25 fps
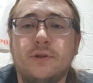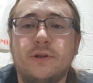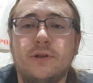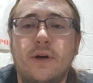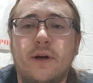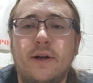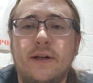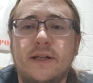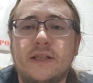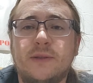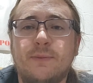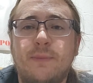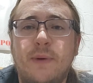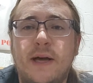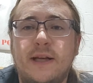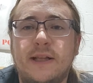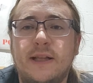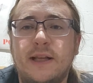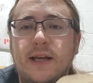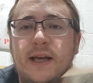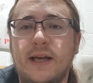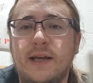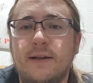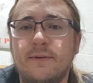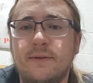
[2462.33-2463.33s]
not
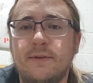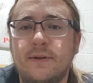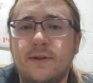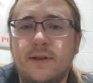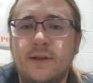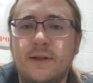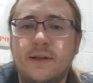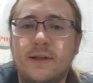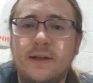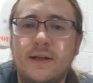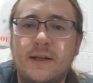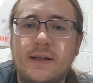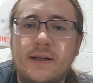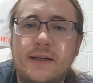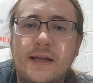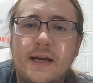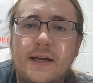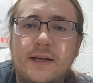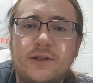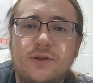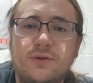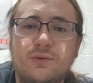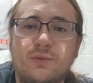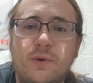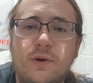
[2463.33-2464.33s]
expecting it. That
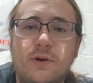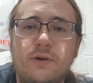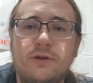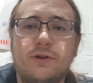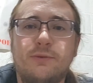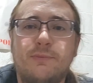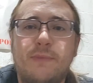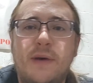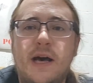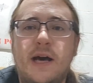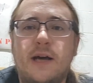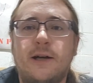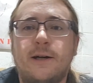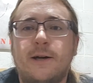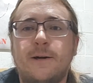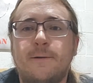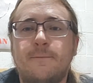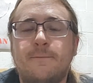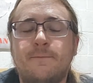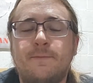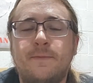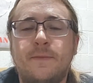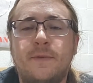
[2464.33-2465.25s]
is Rose Madder.